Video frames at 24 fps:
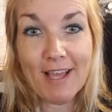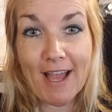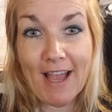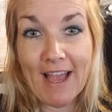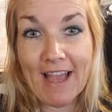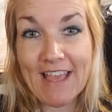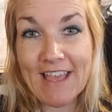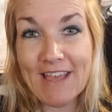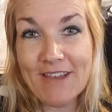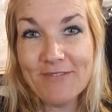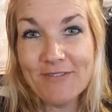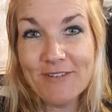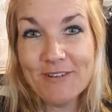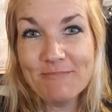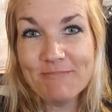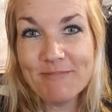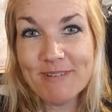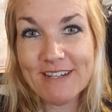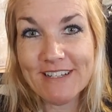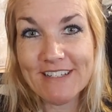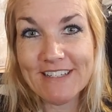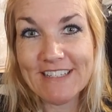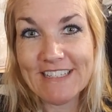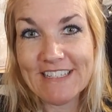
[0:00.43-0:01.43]
Hi
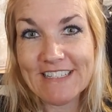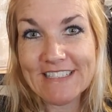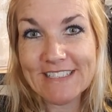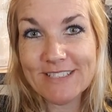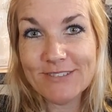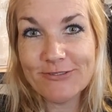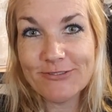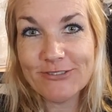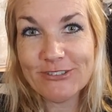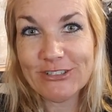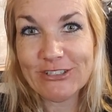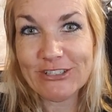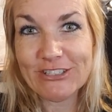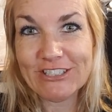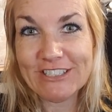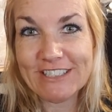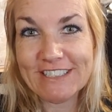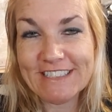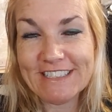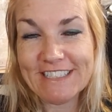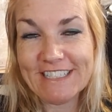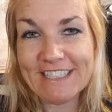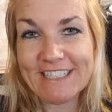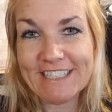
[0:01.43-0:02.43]
everybody, it's
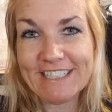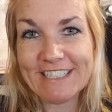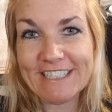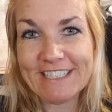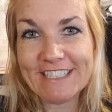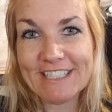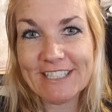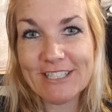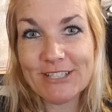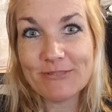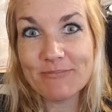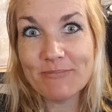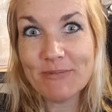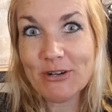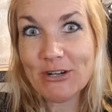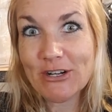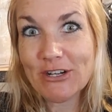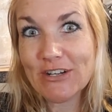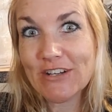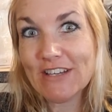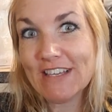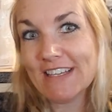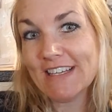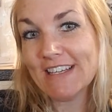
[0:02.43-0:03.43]
Florence here. Good
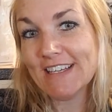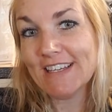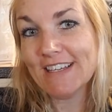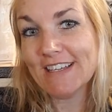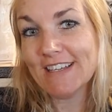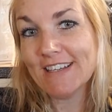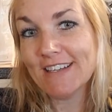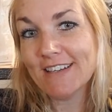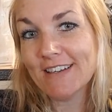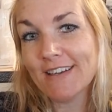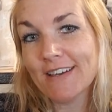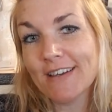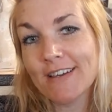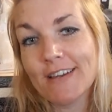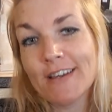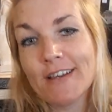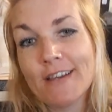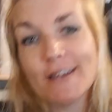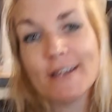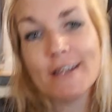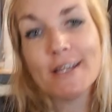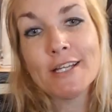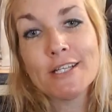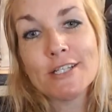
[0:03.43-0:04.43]
morning.
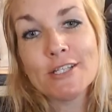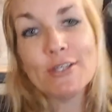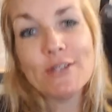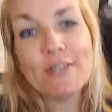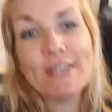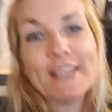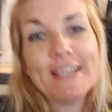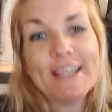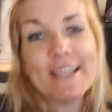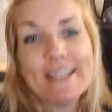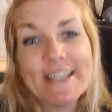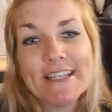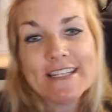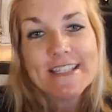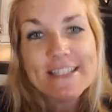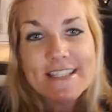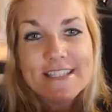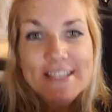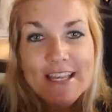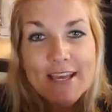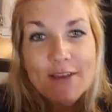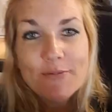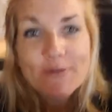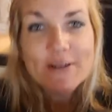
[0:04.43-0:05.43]
Tuning in to
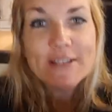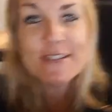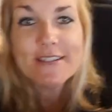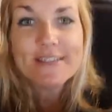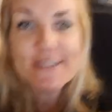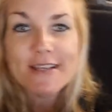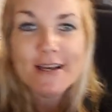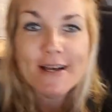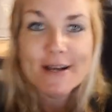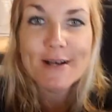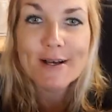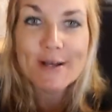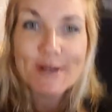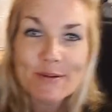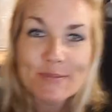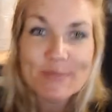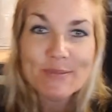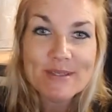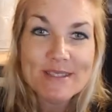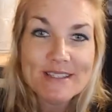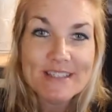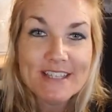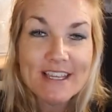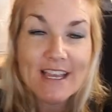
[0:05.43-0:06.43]
say what's
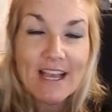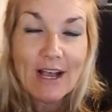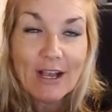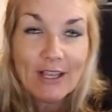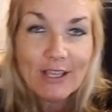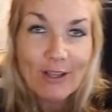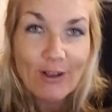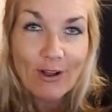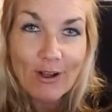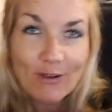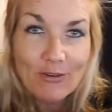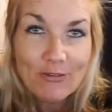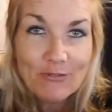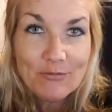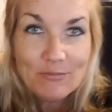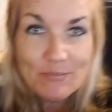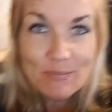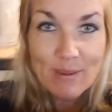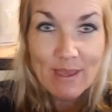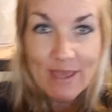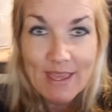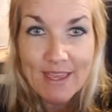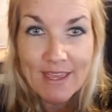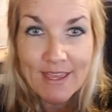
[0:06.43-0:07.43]
up, see how y'all have
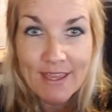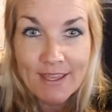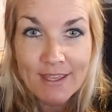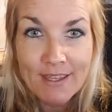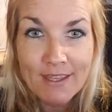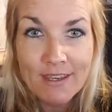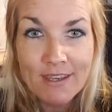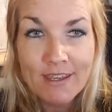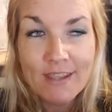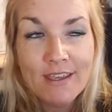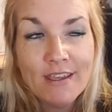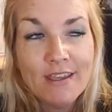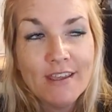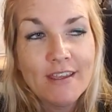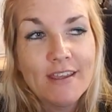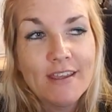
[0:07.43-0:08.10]
been.